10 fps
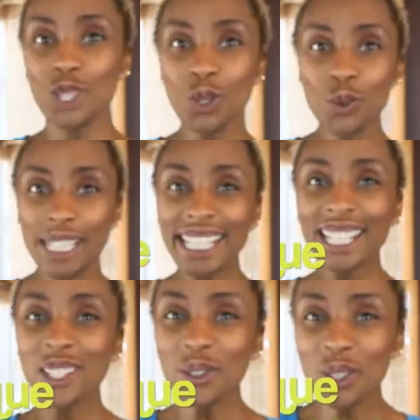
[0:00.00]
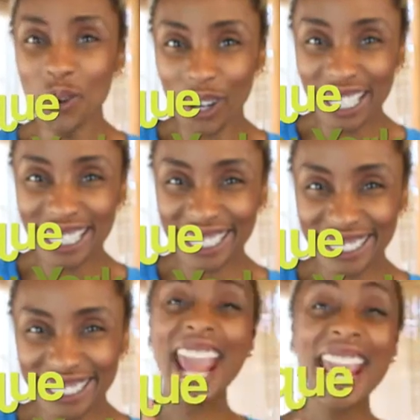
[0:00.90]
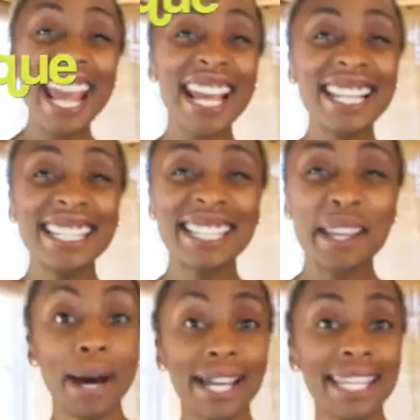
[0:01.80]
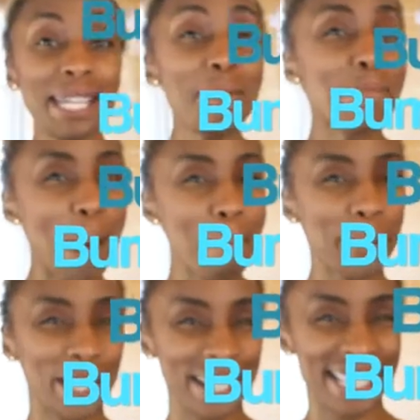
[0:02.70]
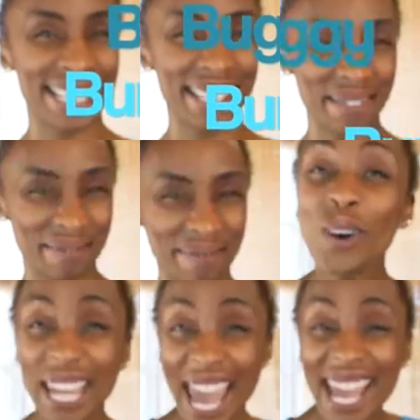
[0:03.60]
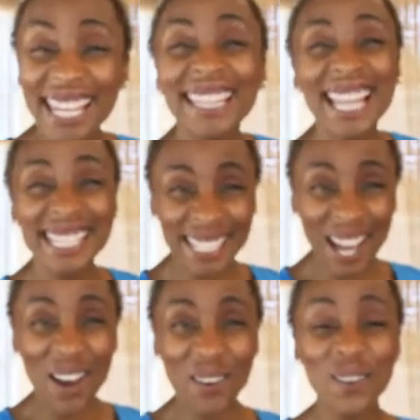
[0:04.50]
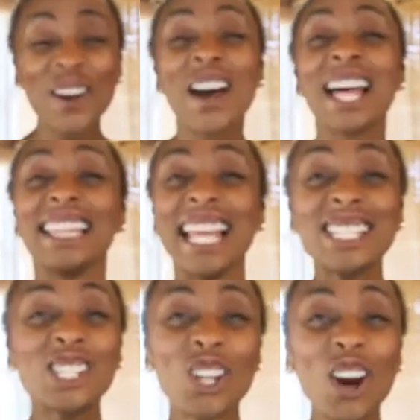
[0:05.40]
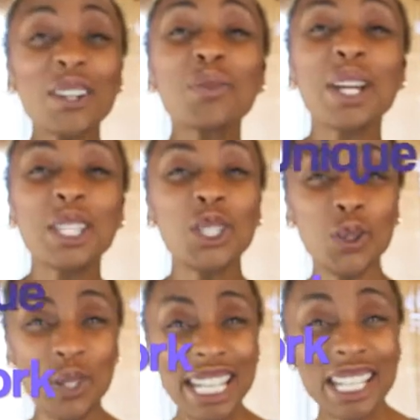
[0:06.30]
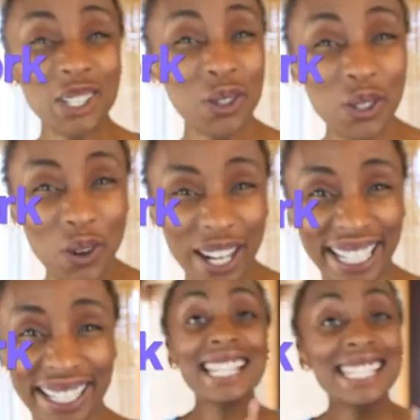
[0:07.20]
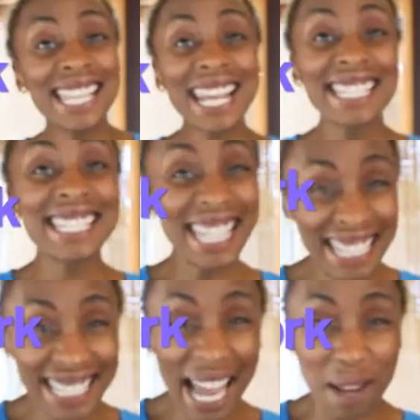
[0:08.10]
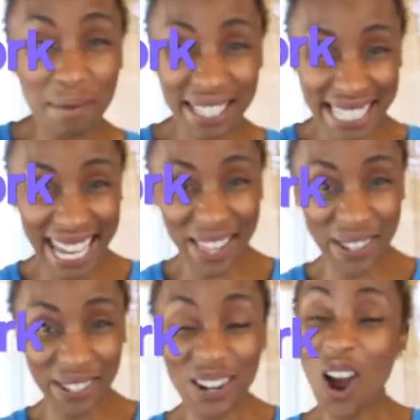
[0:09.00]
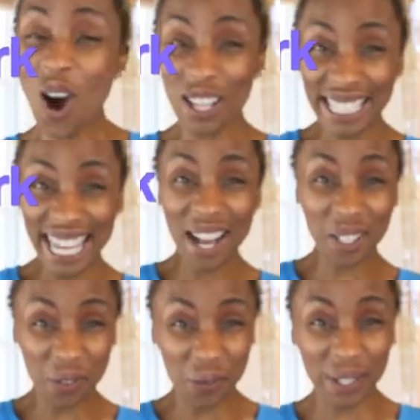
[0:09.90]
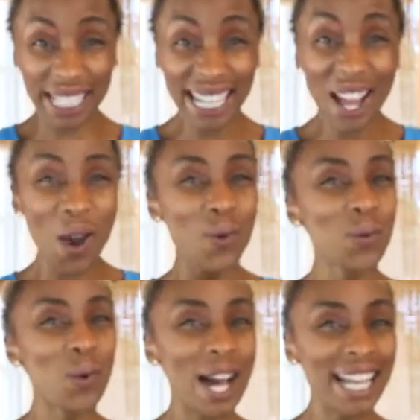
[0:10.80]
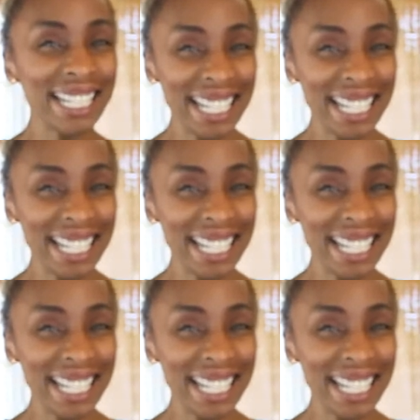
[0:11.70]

Unique New York and Buggy Bumpers. Okay, let's go. Let's start with Unique New York. Let's say it 6 times together. On the count of 3. 1,